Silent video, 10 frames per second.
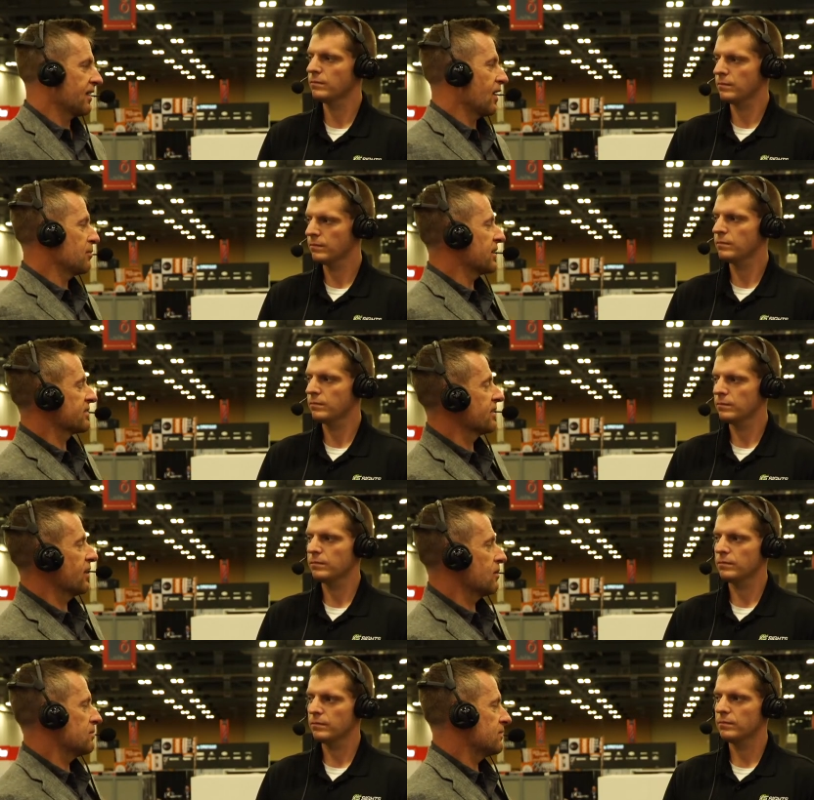Speaker 1: I mess it
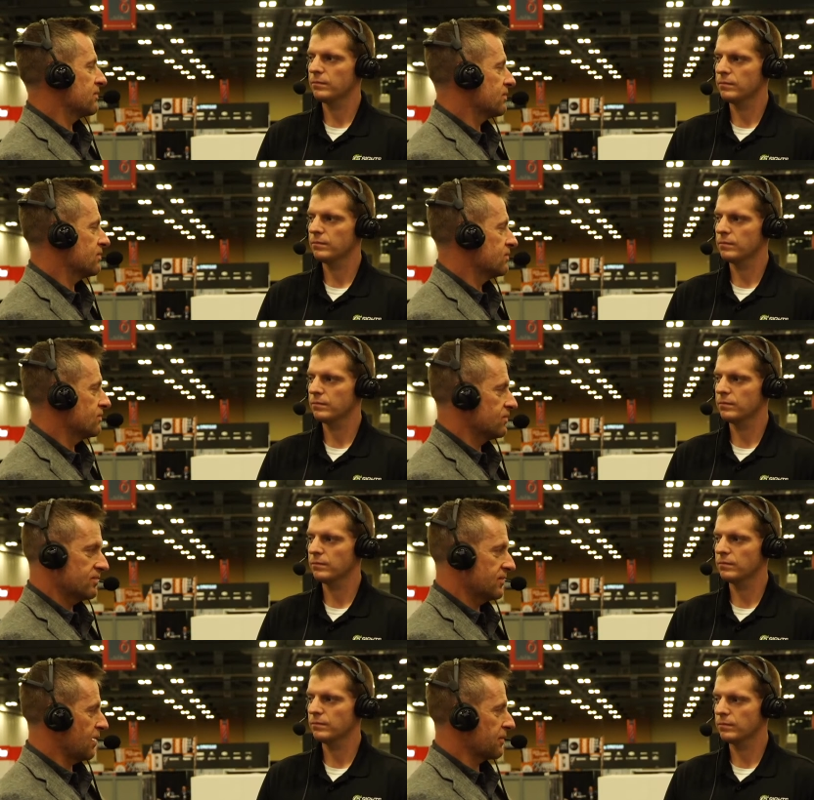up.
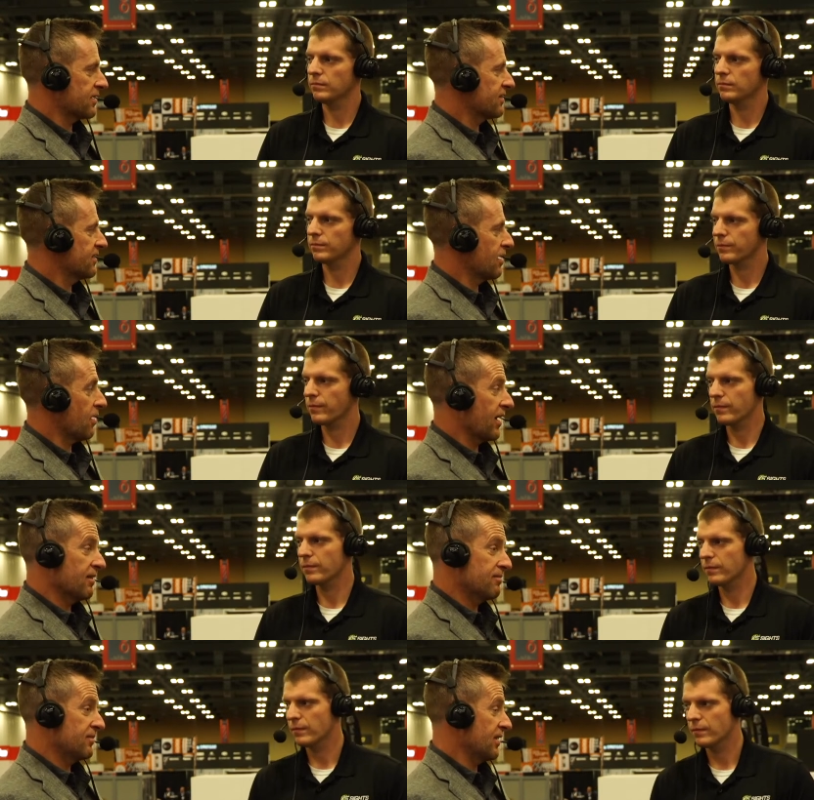I mean, am I
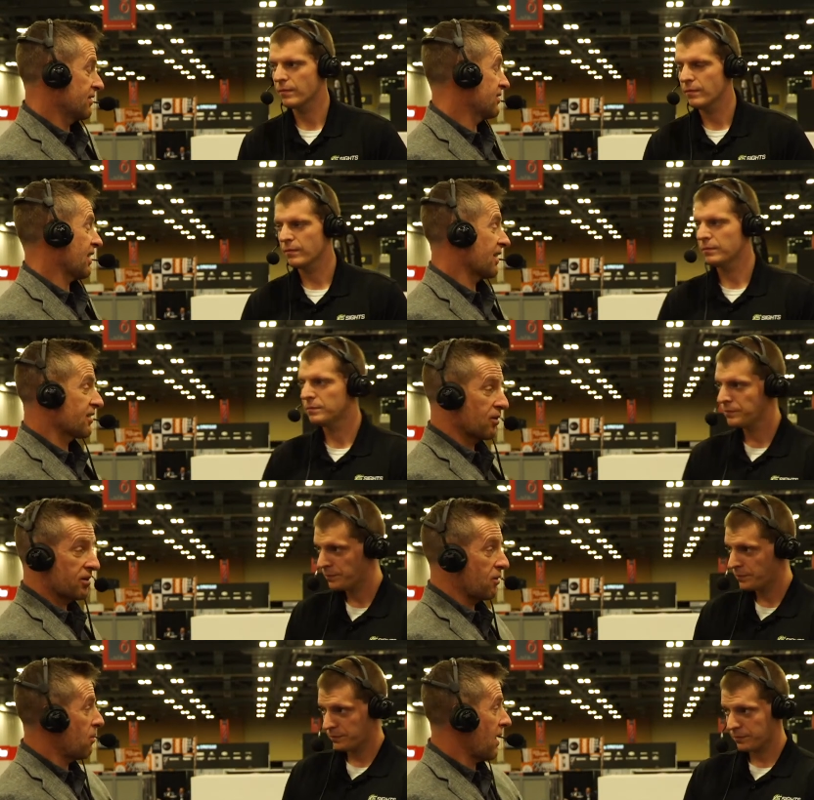just a guy
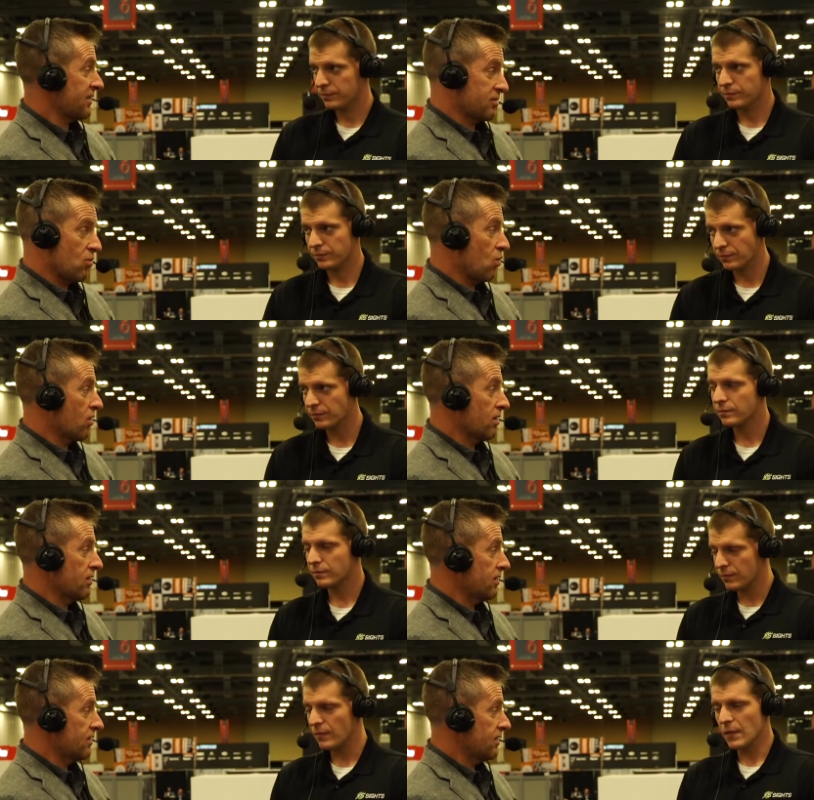go buy some more?
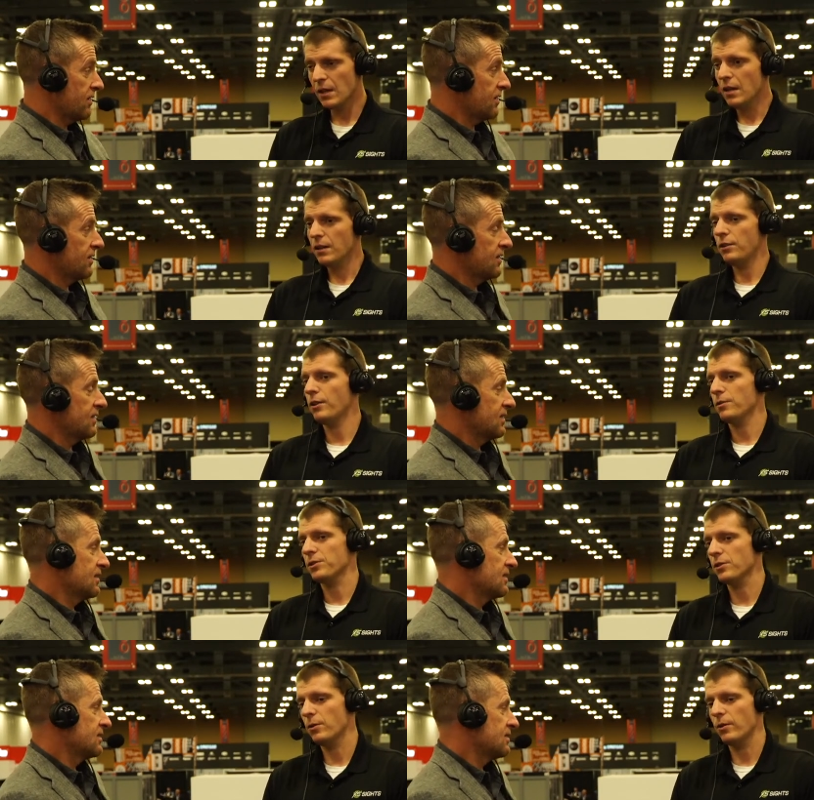
Speaker 2: No,
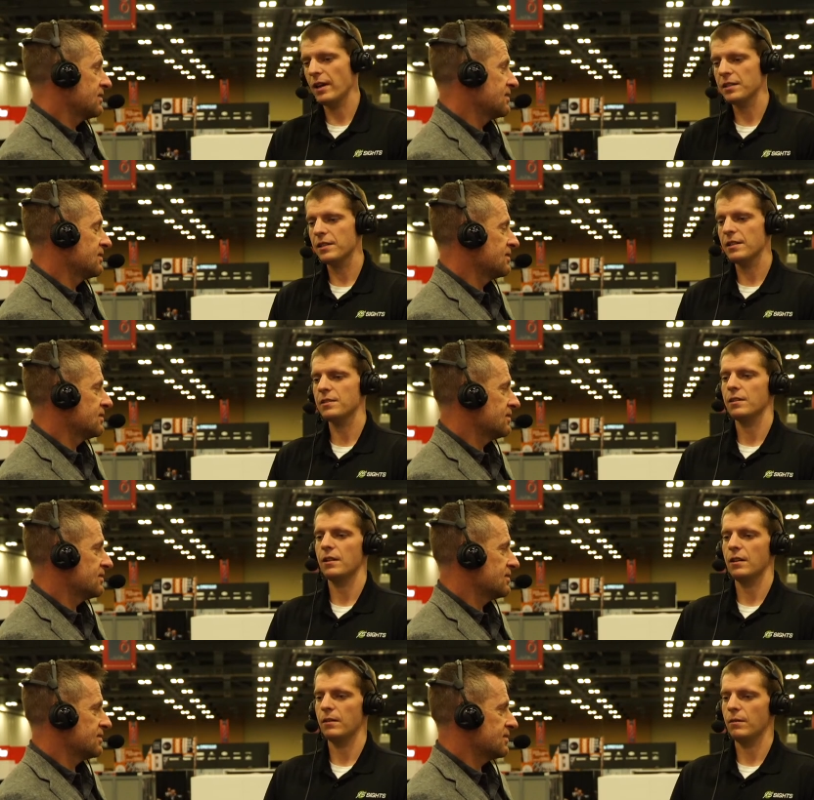so
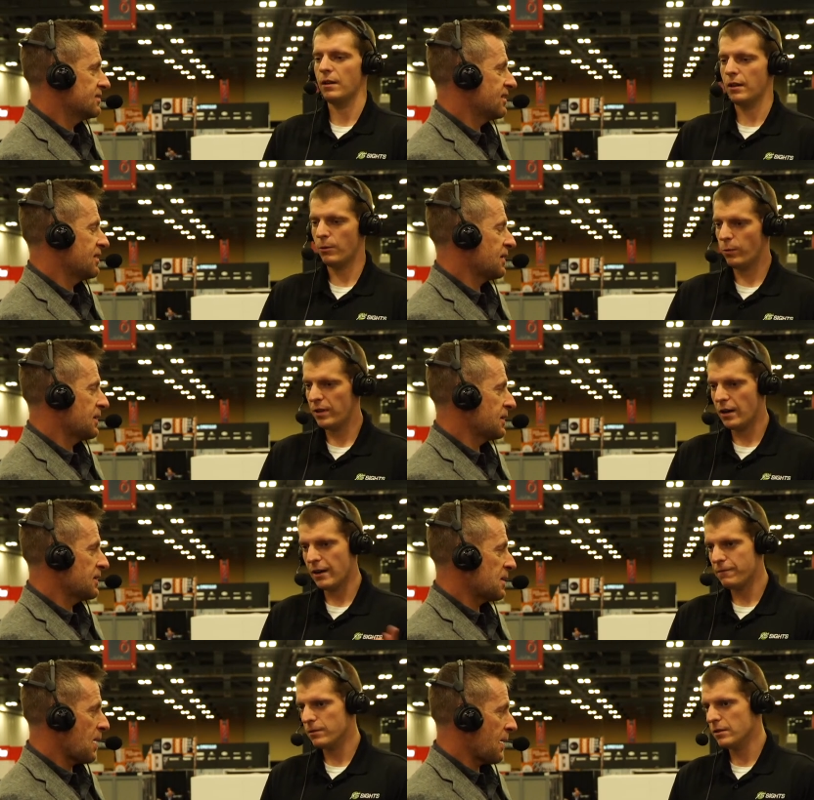XS, we
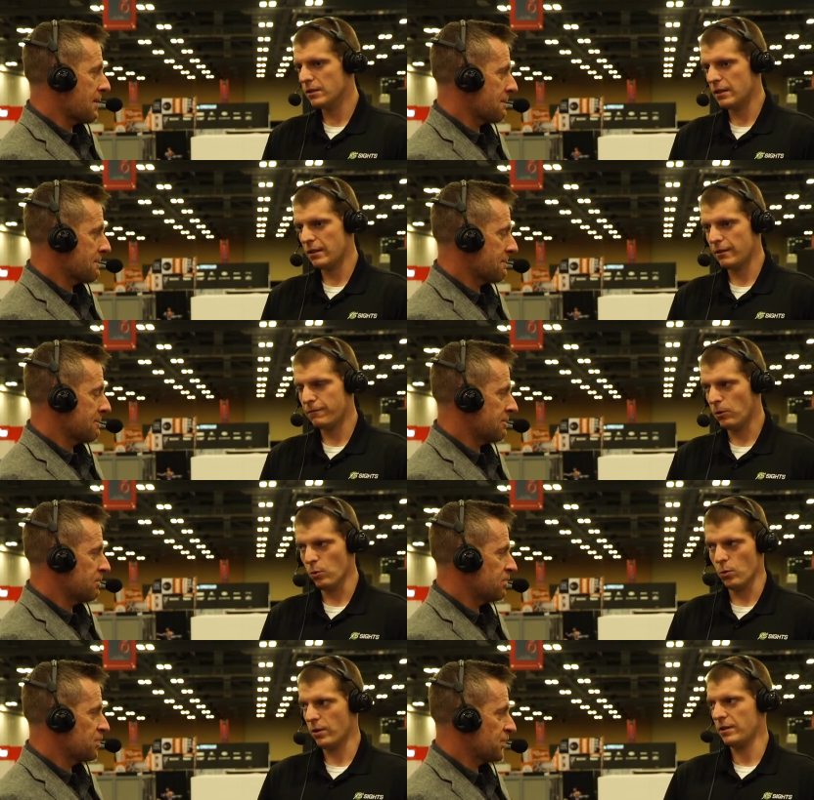offer a full
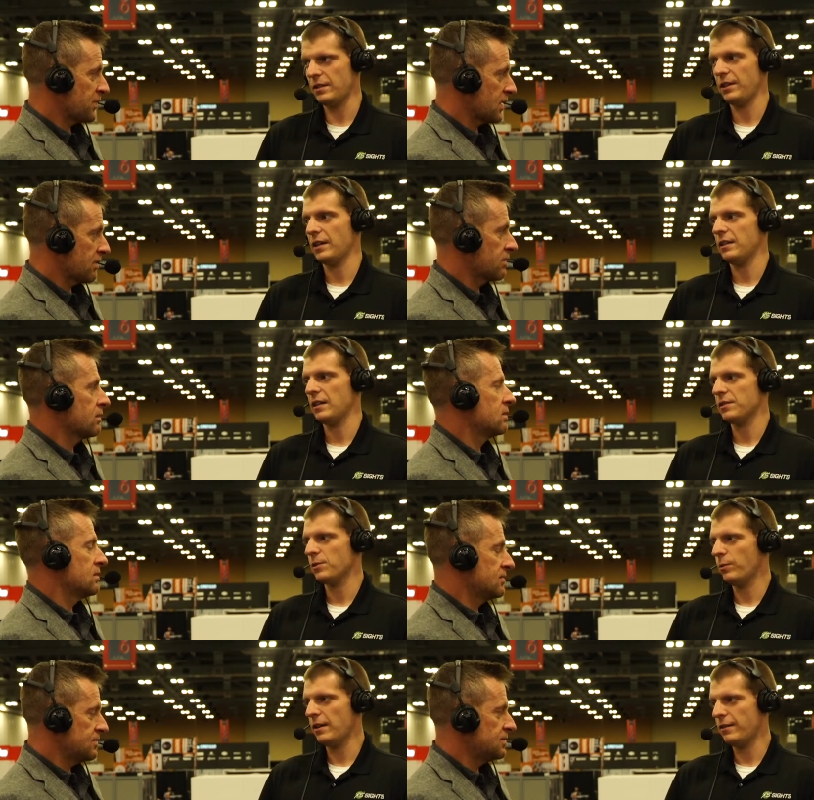warranty on that.
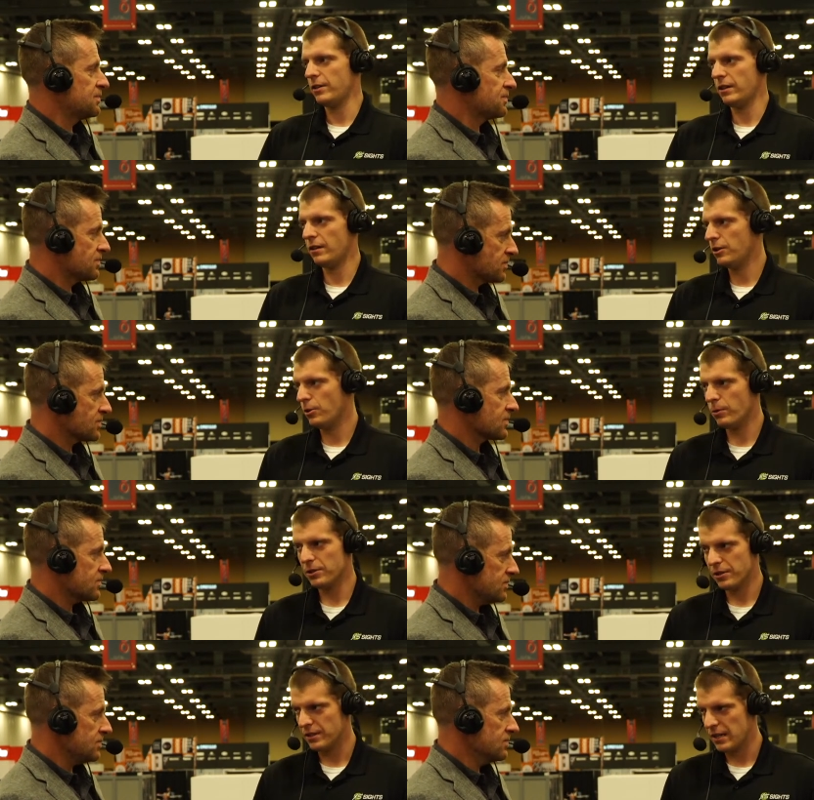So we have a no
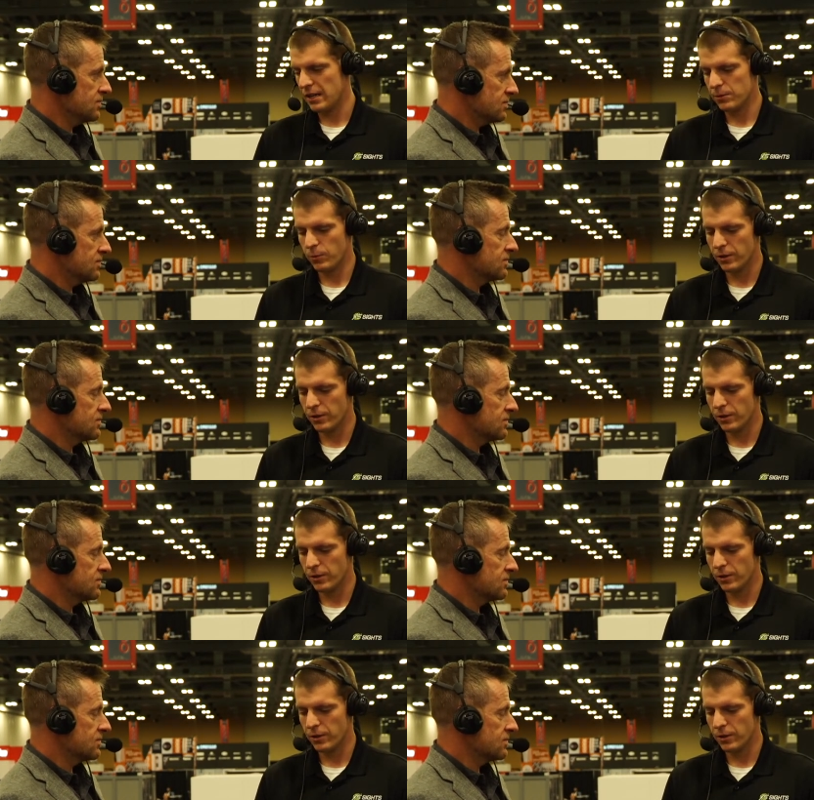questions asked